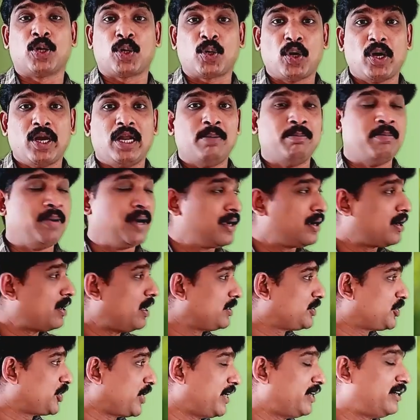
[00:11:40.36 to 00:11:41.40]
Royal
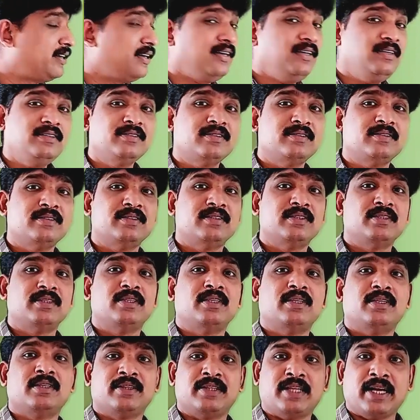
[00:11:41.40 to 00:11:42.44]
Bengal tiger,
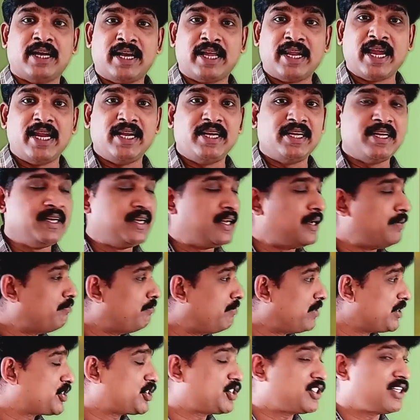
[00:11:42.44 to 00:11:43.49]
the Great Indian
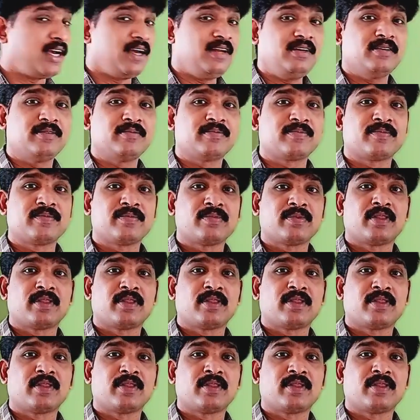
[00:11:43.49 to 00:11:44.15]
bustard